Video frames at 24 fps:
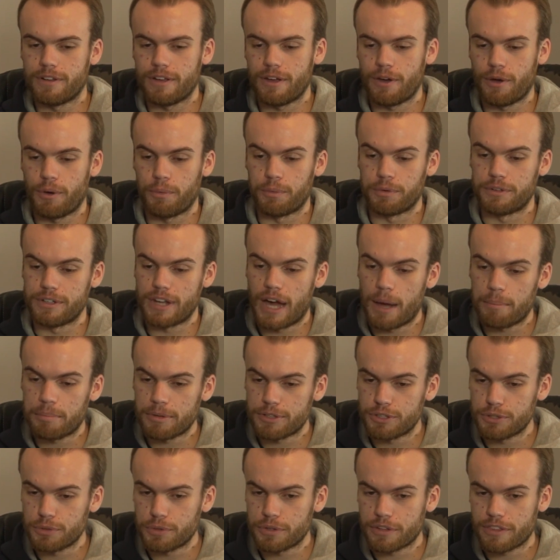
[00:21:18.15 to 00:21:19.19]
I would not
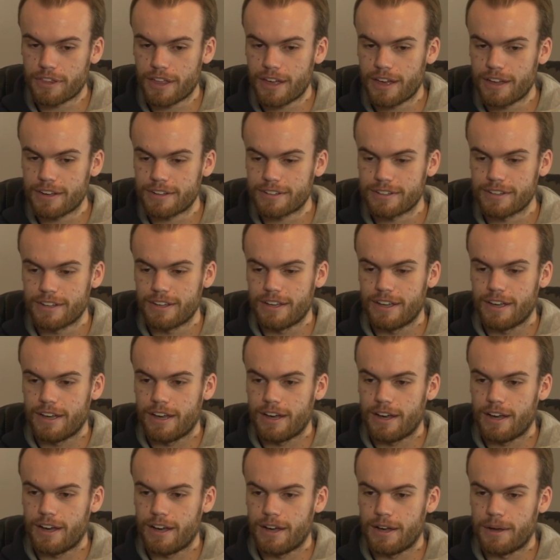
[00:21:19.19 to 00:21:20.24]
be doing that.
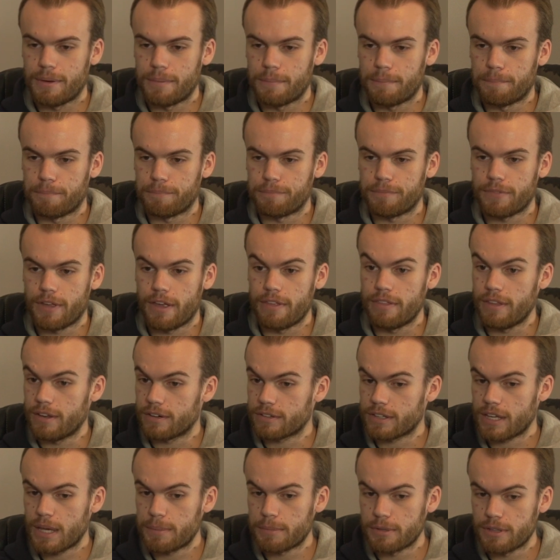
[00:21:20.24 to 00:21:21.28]
And
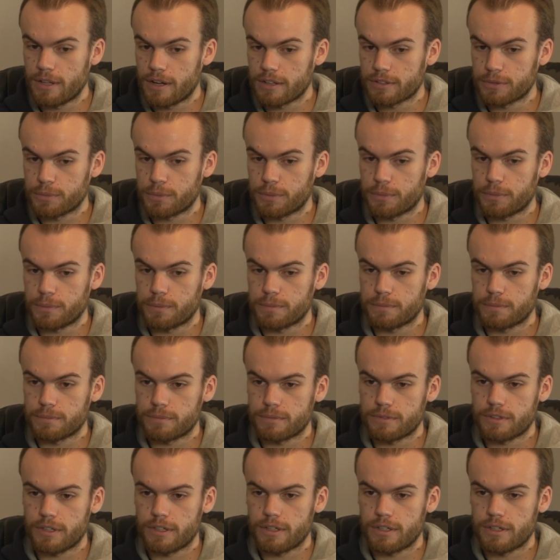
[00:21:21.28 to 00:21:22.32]
then it came along
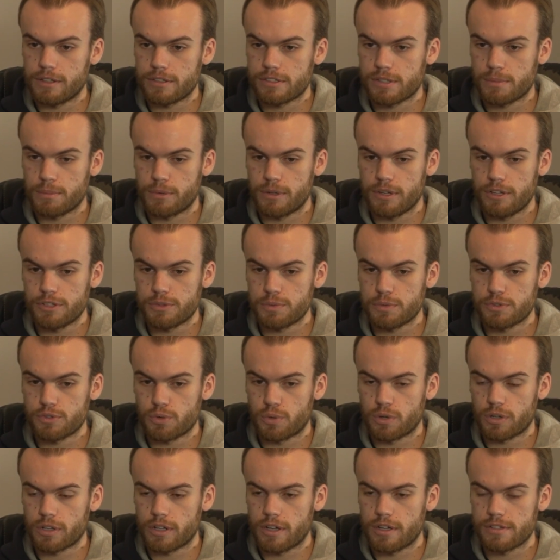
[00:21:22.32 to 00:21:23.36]
that someone else was
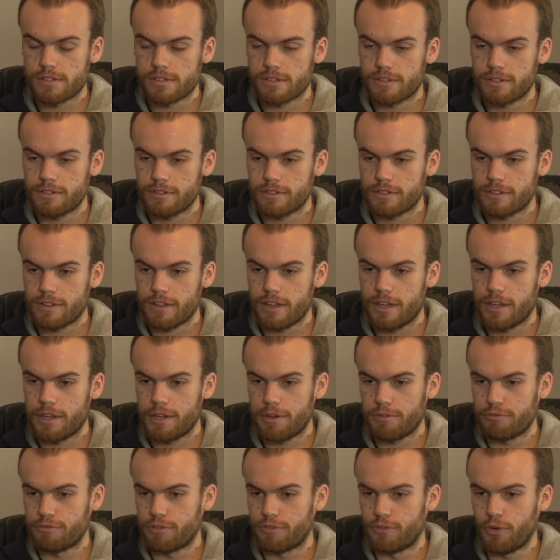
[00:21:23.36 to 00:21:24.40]
organizing
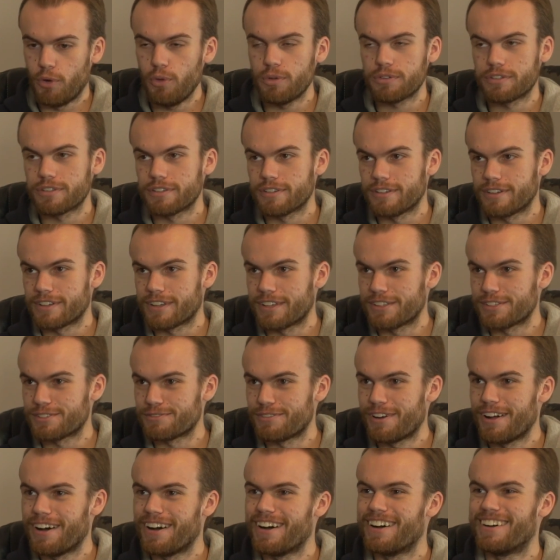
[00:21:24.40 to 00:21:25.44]
a revolt against
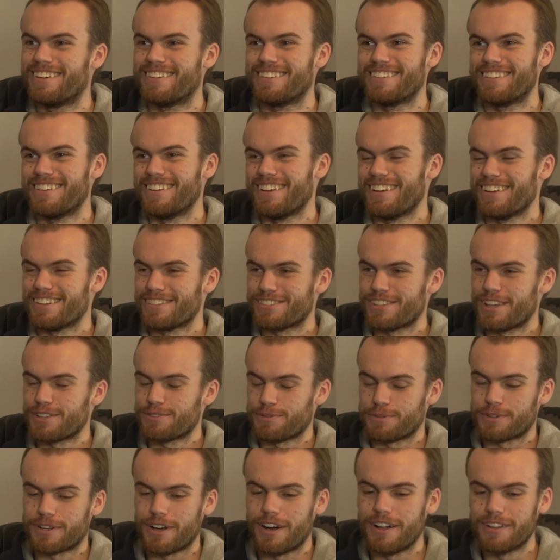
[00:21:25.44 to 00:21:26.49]
RAW. So that's
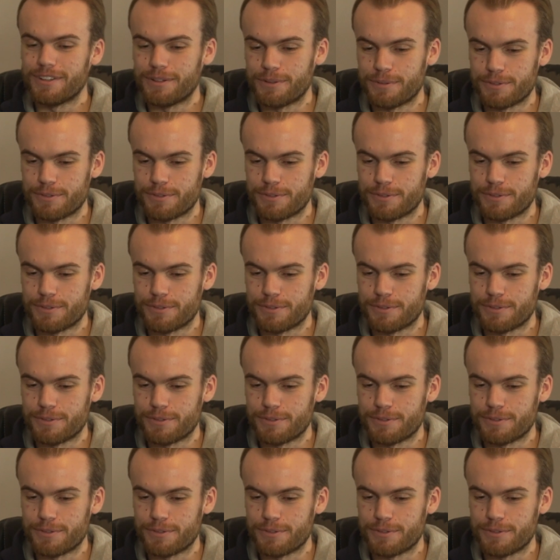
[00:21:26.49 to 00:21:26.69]
what we called it.